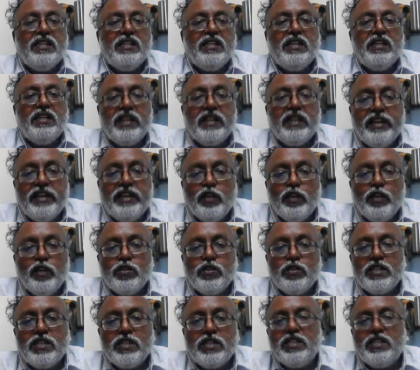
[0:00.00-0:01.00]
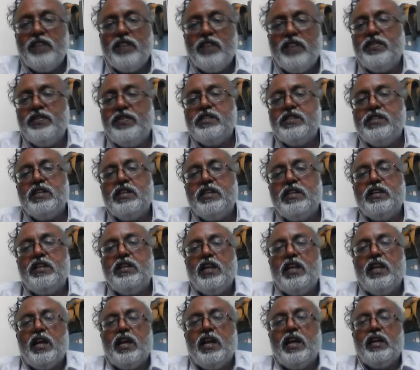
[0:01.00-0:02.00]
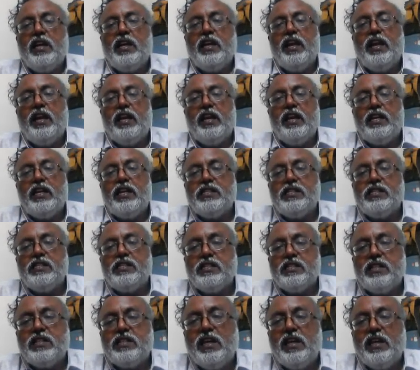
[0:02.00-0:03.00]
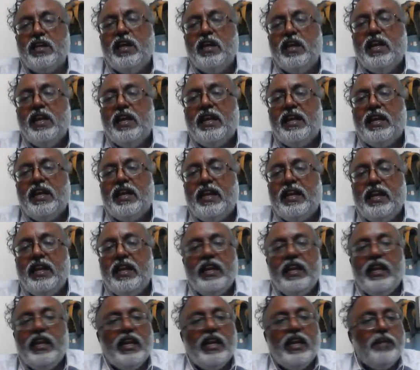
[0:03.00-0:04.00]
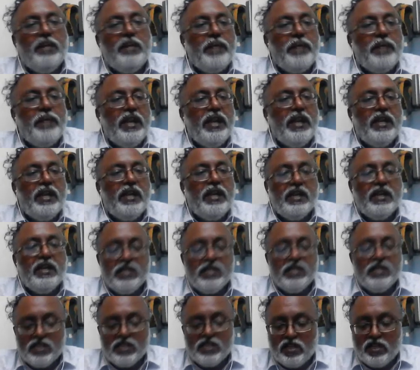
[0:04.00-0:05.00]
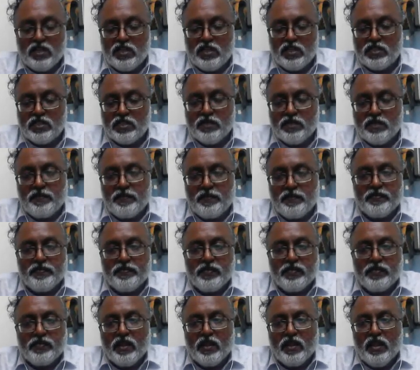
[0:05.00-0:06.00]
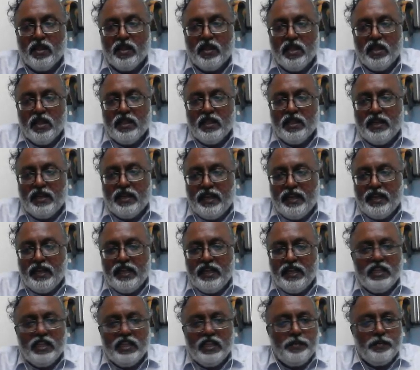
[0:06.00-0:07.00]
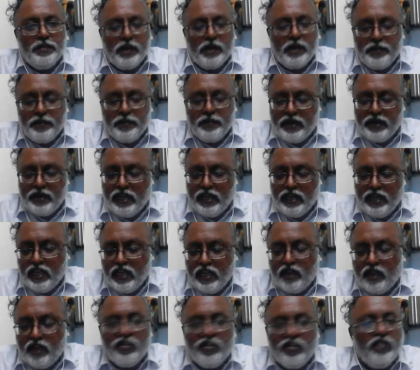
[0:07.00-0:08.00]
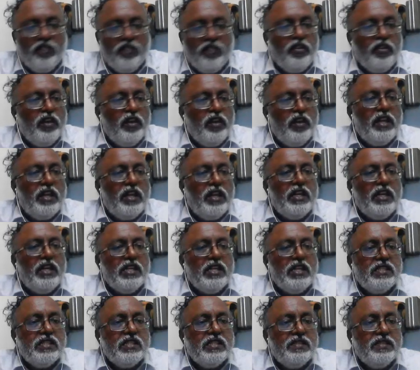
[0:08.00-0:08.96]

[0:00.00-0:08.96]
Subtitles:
reduces the efficiency and increases the cleaning and maintenance cost. The 10th property of the fuel is